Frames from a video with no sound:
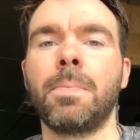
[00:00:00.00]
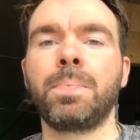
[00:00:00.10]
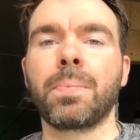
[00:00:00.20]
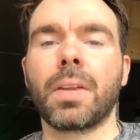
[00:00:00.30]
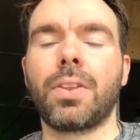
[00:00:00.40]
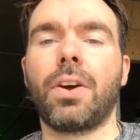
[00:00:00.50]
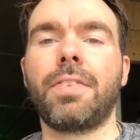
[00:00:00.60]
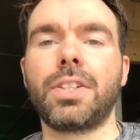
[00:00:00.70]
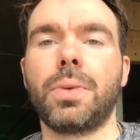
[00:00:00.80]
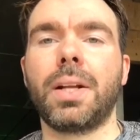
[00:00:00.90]
I
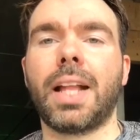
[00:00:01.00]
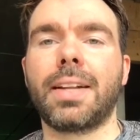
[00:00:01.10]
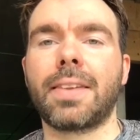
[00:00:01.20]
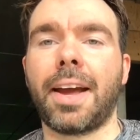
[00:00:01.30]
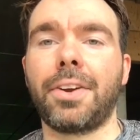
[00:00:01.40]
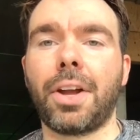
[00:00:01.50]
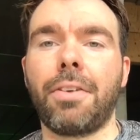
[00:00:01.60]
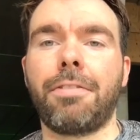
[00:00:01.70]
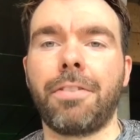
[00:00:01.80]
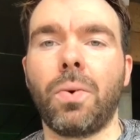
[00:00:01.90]
thought if I do a leg day, I know
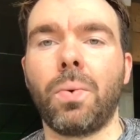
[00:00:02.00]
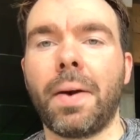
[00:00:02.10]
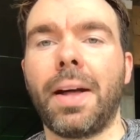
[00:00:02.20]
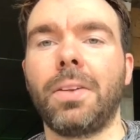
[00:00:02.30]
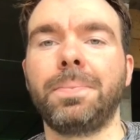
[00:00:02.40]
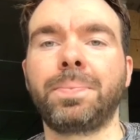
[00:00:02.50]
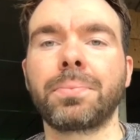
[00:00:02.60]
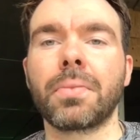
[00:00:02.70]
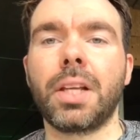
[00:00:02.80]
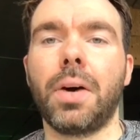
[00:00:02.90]
full well
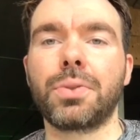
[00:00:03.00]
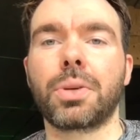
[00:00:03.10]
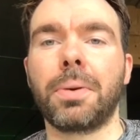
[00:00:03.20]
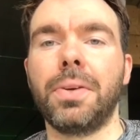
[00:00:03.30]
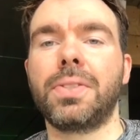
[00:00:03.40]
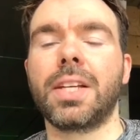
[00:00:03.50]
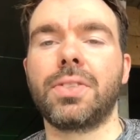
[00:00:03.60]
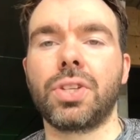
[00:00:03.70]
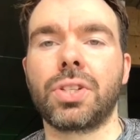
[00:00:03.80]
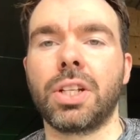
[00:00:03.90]
the Ultra Boost
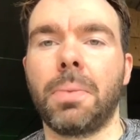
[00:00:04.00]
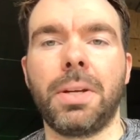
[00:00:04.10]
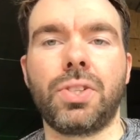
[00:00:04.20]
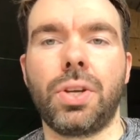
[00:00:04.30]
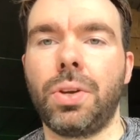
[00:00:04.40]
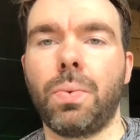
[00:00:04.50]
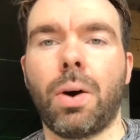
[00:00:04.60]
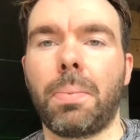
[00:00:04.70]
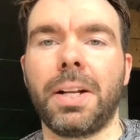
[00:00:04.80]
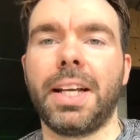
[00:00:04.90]
is just going to be too
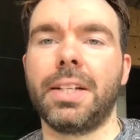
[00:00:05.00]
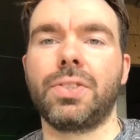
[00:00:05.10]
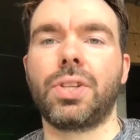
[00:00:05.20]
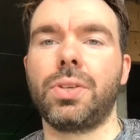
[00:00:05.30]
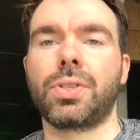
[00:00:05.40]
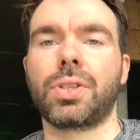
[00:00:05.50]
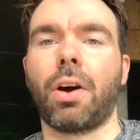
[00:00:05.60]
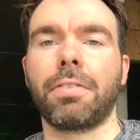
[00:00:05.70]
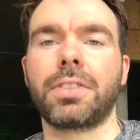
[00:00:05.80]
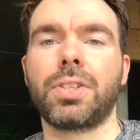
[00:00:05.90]
wobbly and too
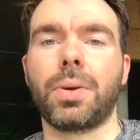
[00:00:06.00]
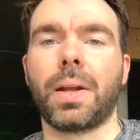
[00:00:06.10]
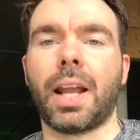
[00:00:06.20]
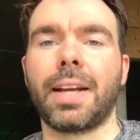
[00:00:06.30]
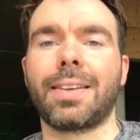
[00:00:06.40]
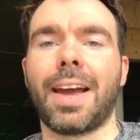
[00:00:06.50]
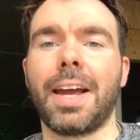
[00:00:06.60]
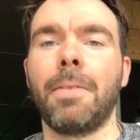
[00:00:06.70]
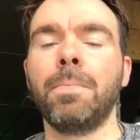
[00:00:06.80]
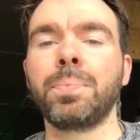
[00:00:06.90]
soft to do a leg
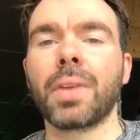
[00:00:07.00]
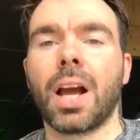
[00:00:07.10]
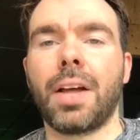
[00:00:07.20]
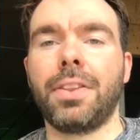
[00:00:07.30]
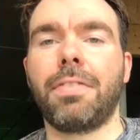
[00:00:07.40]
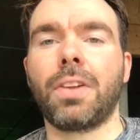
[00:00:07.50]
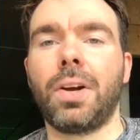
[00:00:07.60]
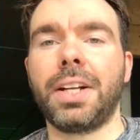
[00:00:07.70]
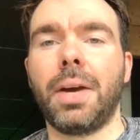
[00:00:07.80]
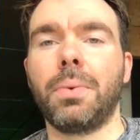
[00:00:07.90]
day, and the
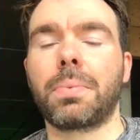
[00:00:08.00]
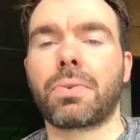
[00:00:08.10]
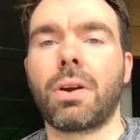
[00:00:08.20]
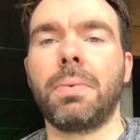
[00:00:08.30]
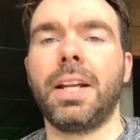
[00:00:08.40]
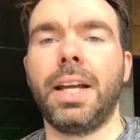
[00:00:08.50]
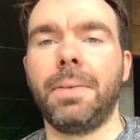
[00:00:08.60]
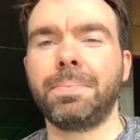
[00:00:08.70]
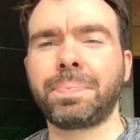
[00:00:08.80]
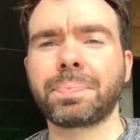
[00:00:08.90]
Flyknit would
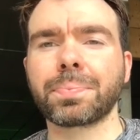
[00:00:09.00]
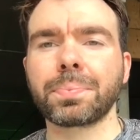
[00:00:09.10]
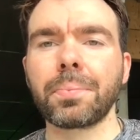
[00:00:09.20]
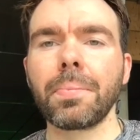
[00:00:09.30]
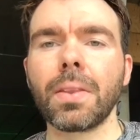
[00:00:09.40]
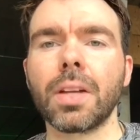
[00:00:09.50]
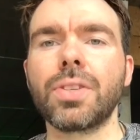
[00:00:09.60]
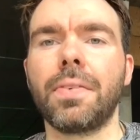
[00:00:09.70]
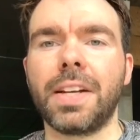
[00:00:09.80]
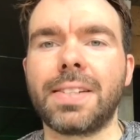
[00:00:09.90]
probably
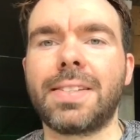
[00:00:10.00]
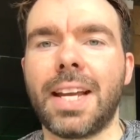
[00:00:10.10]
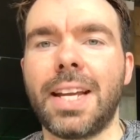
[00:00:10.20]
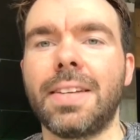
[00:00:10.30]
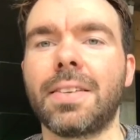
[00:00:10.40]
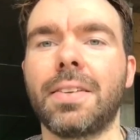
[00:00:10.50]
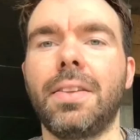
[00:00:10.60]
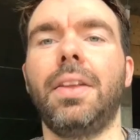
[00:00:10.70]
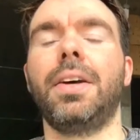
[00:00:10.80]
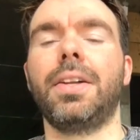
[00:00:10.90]
sort of exceed
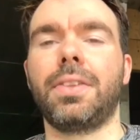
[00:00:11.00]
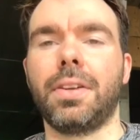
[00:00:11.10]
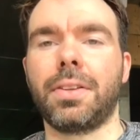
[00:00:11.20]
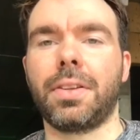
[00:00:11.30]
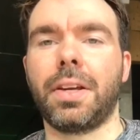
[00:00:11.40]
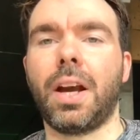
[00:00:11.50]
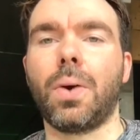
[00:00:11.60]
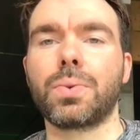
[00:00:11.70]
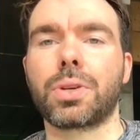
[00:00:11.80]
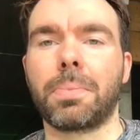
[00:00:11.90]
the, the, the Ultra